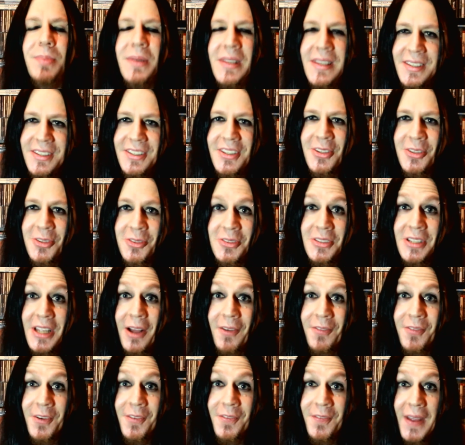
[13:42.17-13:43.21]
please do
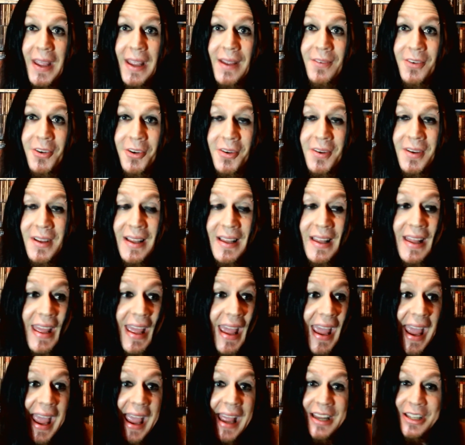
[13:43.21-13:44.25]
yourself a favor
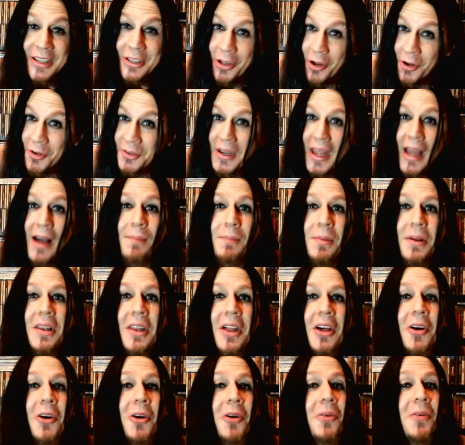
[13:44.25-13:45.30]
and go down
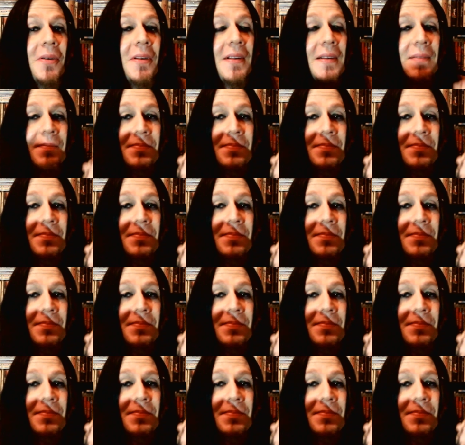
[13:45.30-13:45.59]
below,